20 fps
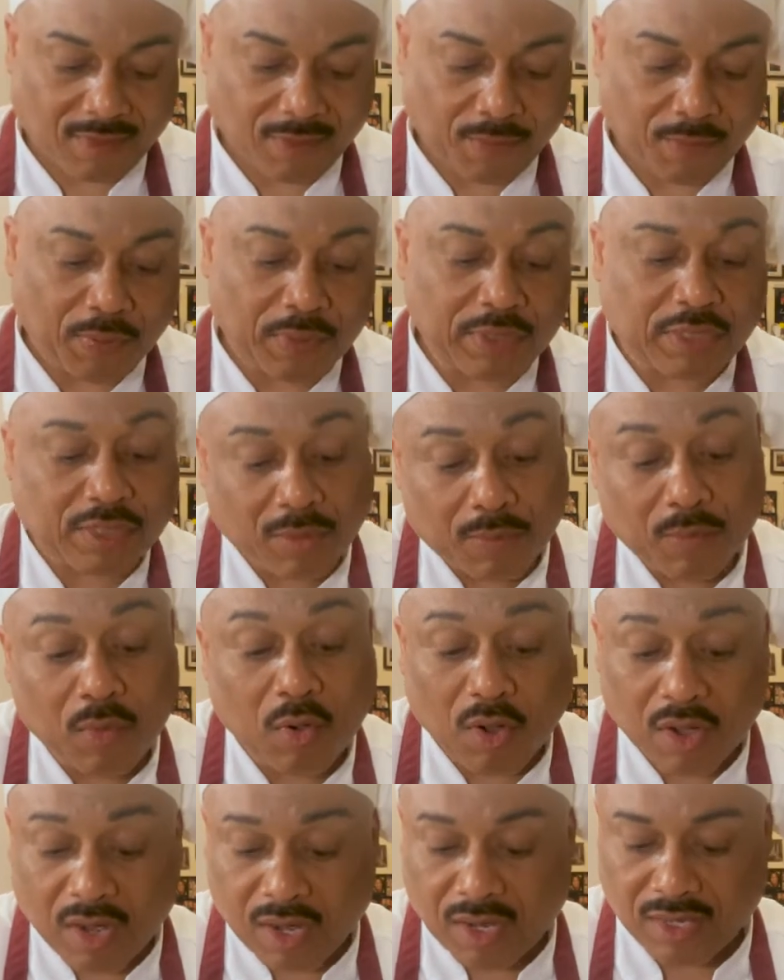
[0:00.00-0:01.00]
put some
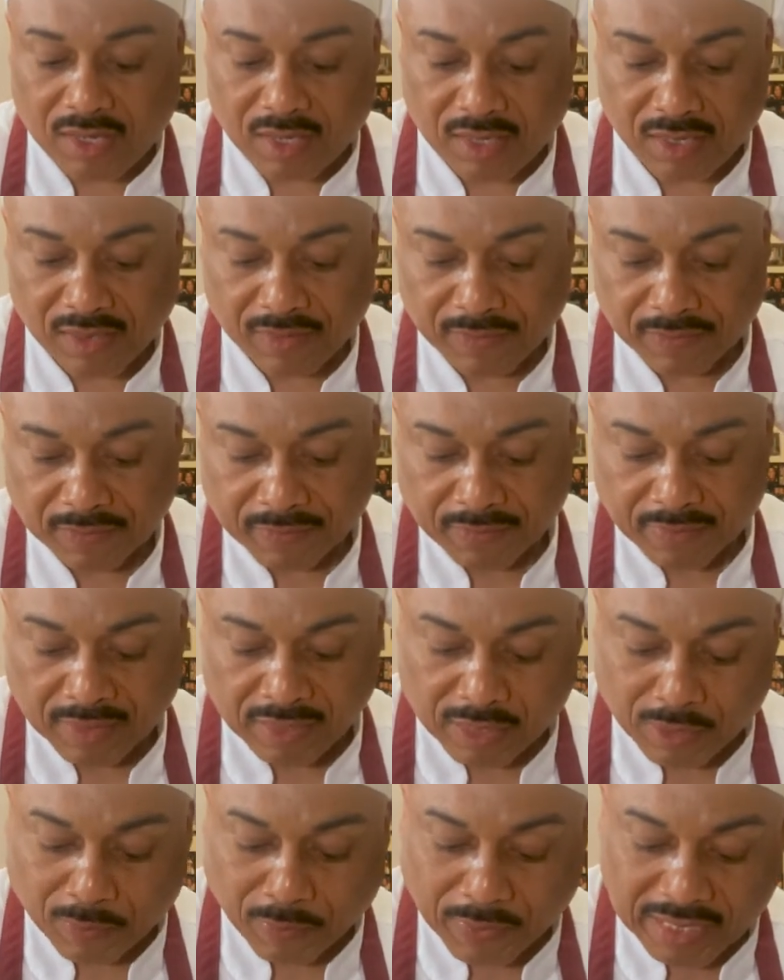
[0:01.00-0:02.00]
more
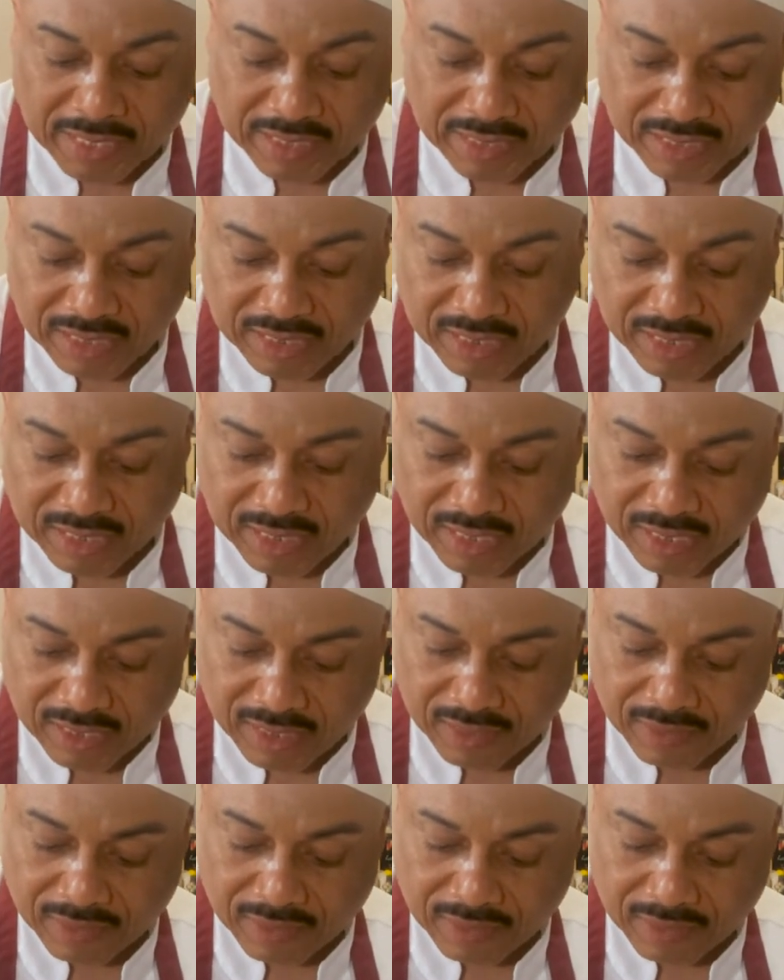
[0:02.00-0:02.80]
spinach in here.